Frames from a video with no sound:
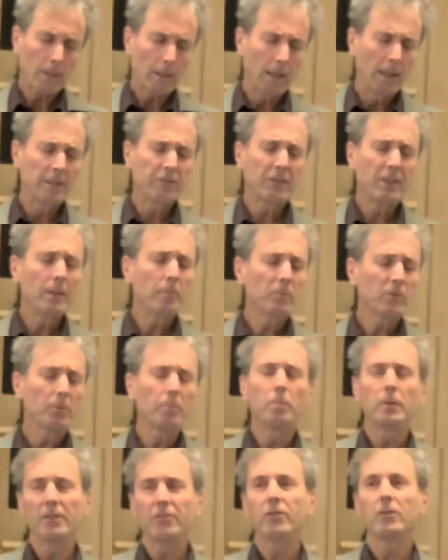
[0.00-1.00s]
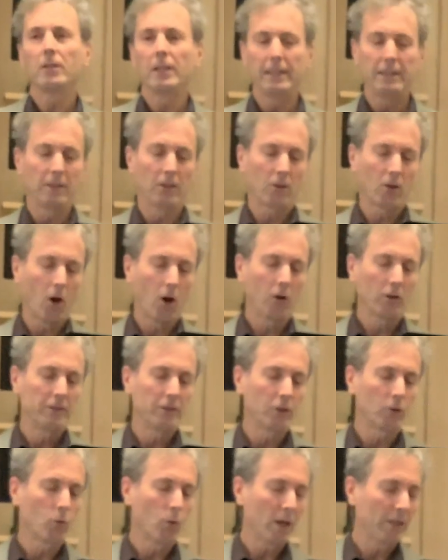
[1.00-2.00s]
It seems implicitly to call into
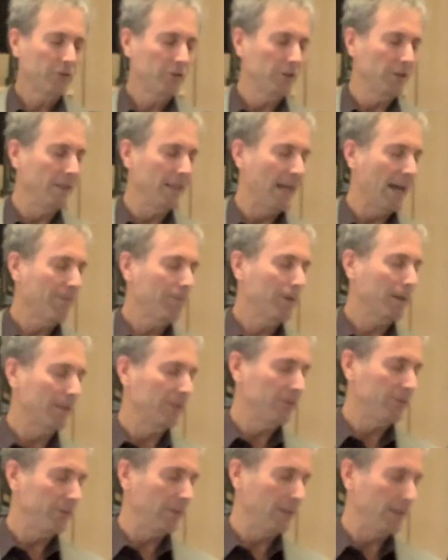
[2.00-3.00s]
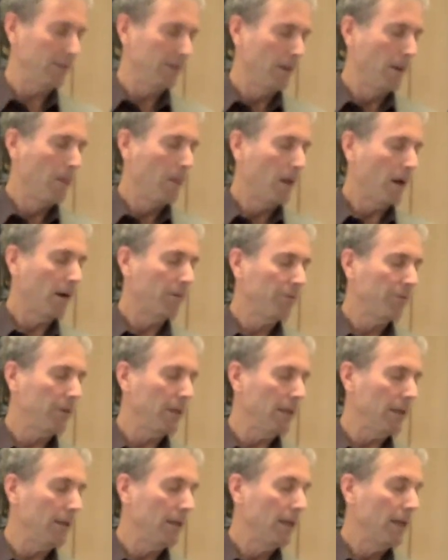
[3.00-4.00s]
question the efficacy of
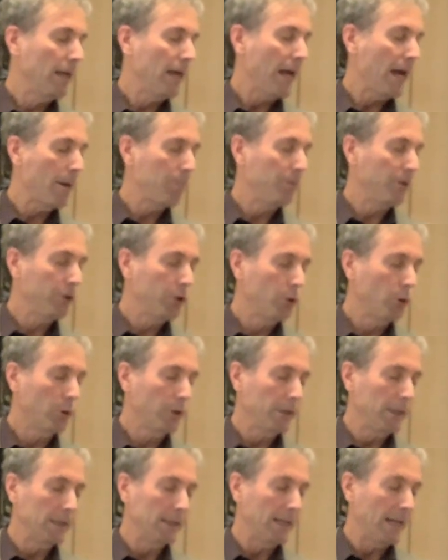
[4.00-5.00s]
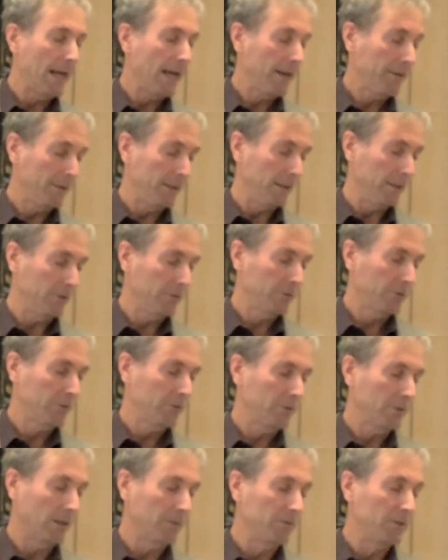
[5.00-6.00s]
the Epicurean ethics
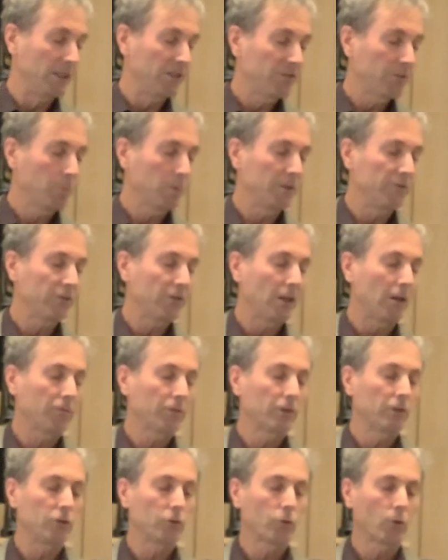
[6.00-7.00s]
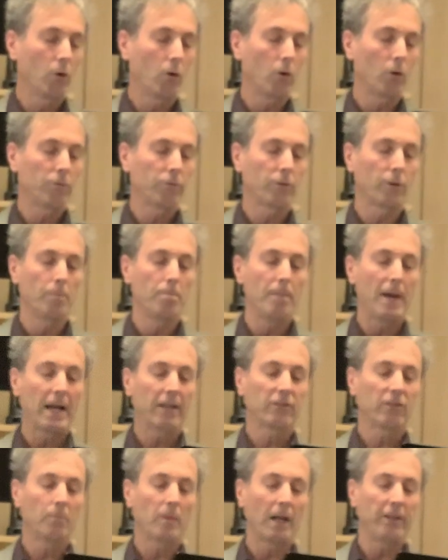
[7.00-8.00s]
of disciplined self-control for
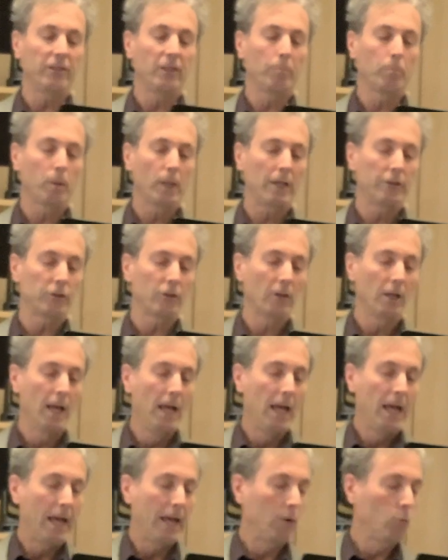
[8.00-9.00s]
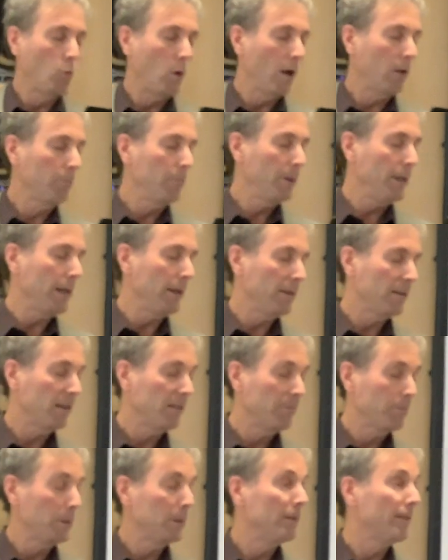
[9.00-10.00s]
maximizing pleasure and well-being that
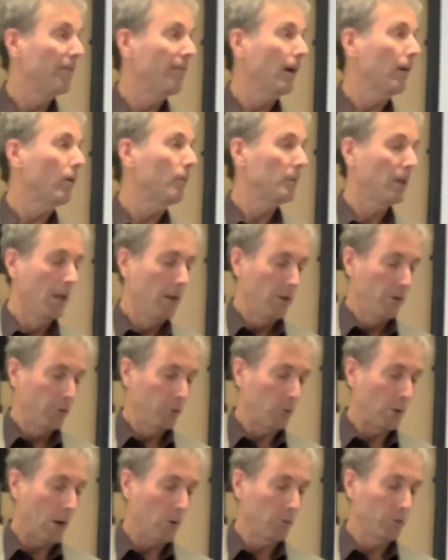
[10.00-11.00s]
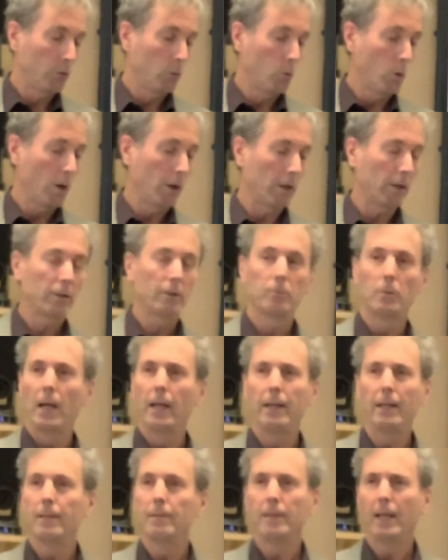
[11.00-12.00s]
have been developed throughout the work, right?
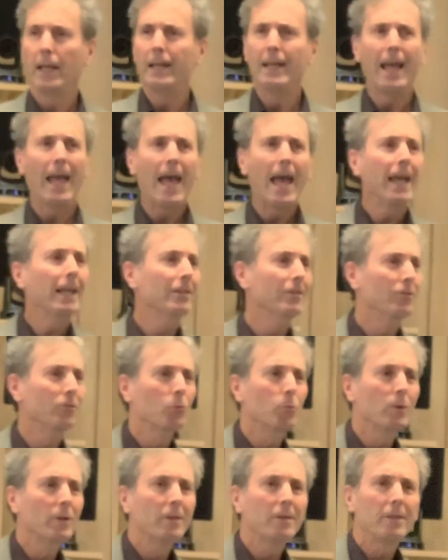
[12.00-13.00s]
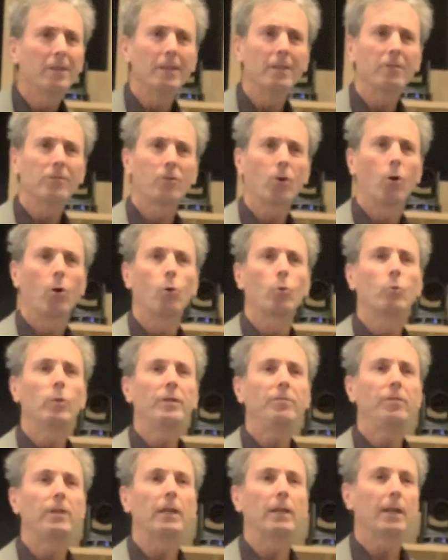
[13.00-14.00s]
It ends with this
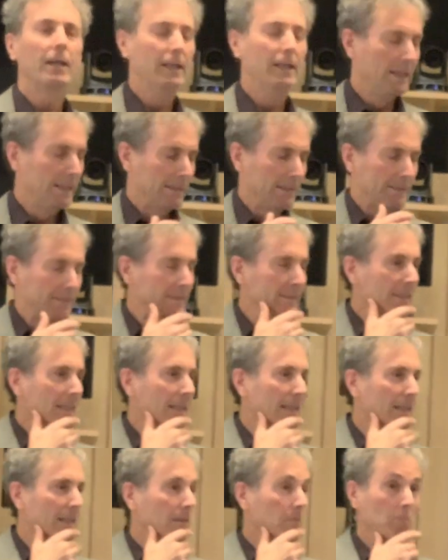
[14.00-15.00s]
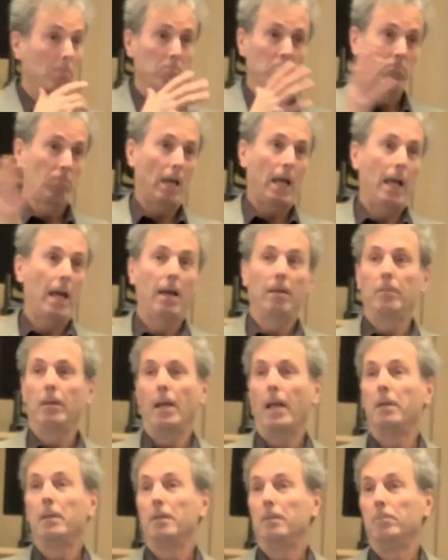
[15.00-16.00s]
horrific scene
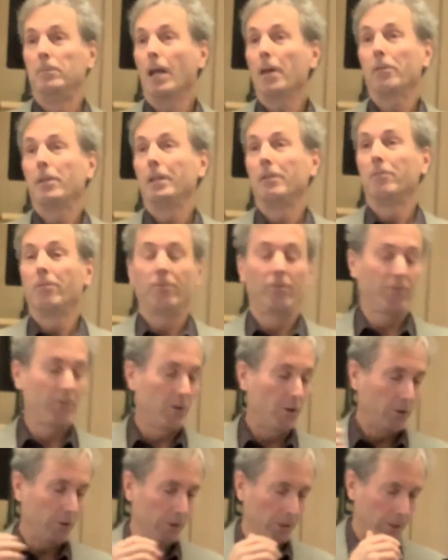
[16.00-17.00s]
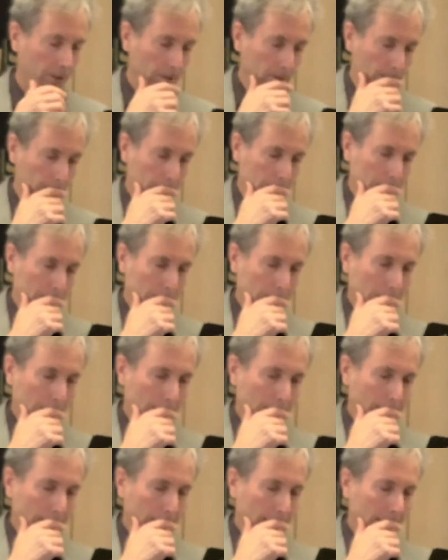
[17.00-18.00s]
and nothing further.
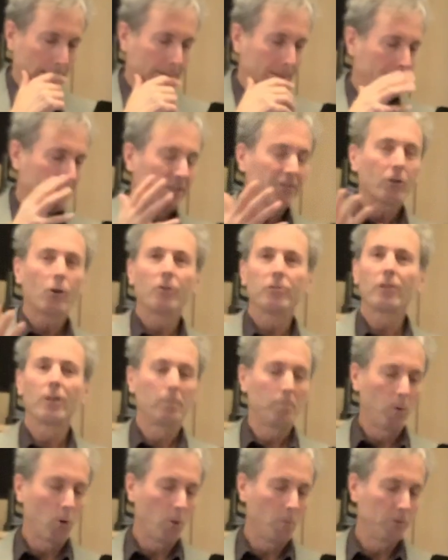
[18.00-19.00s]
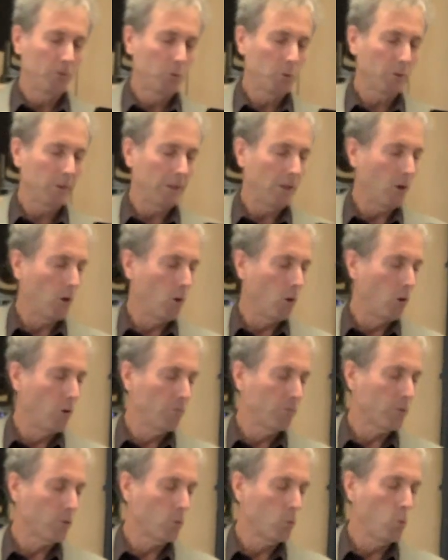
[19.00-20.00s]
The discourse of the poem is really
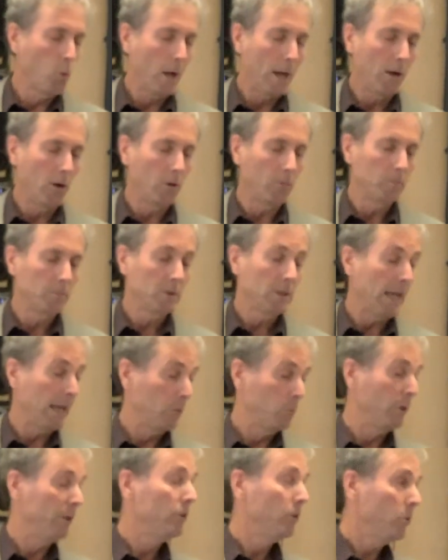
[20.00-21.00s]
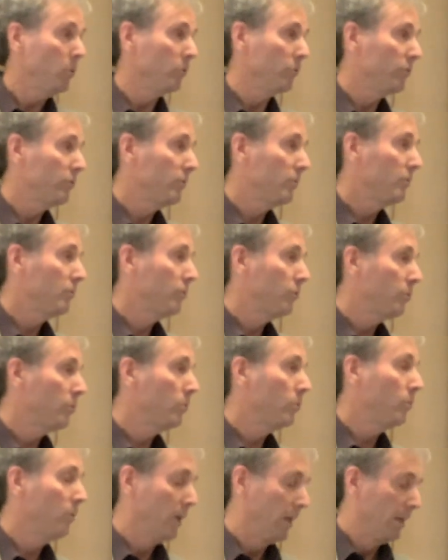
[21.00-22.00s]
overwhelmed and reduced
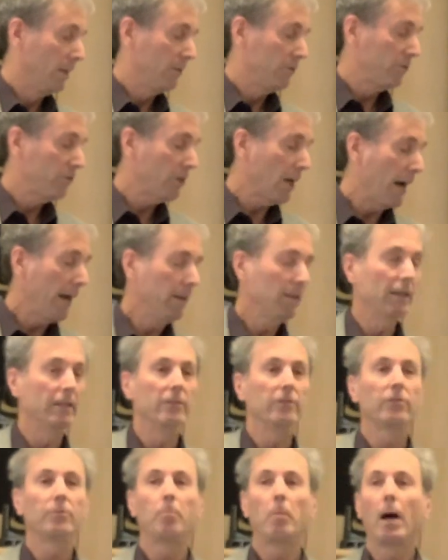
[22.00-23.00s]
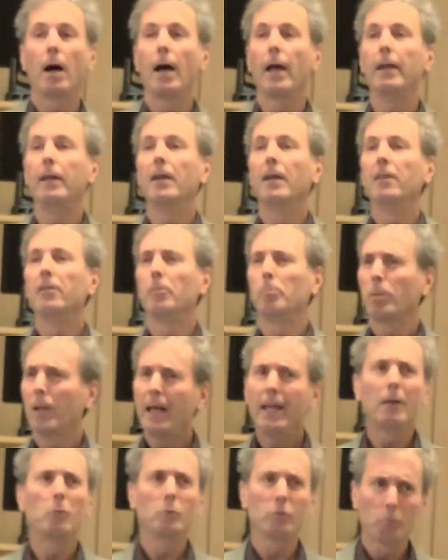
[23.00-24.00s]
to silence by the plague.
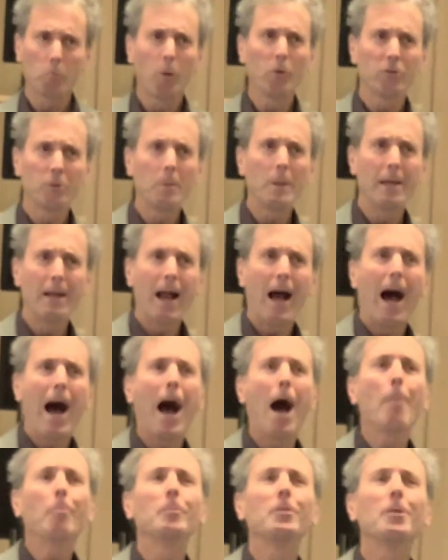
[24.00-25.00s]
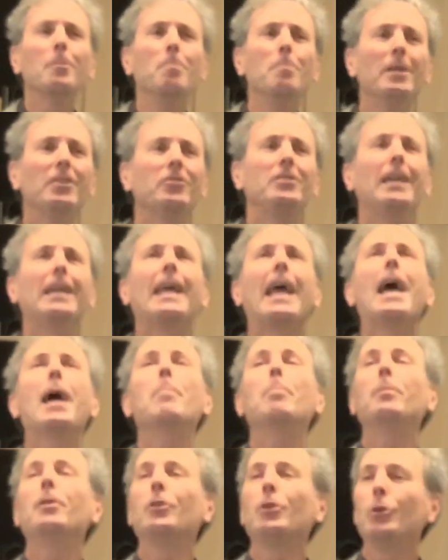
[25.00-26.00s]
It was supposed to be an optimistic
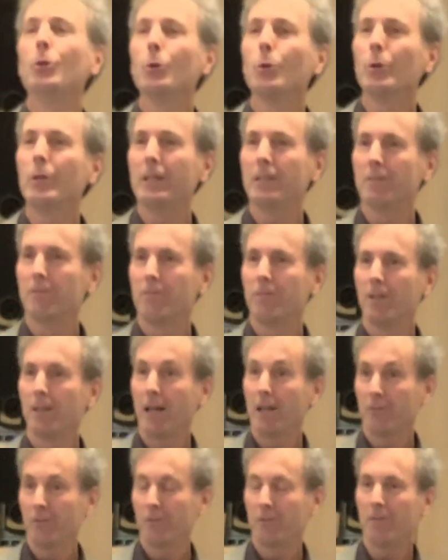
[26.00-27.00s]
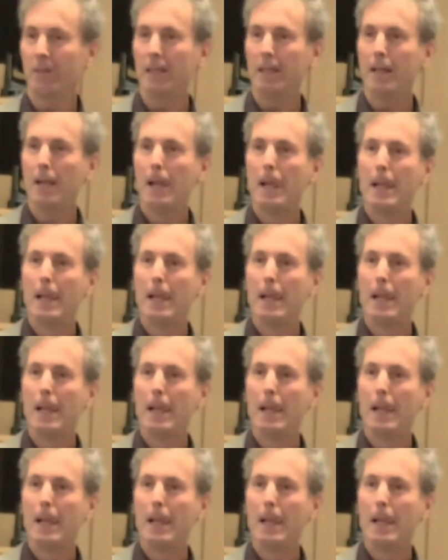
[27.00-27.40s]
Epicurean philosophy.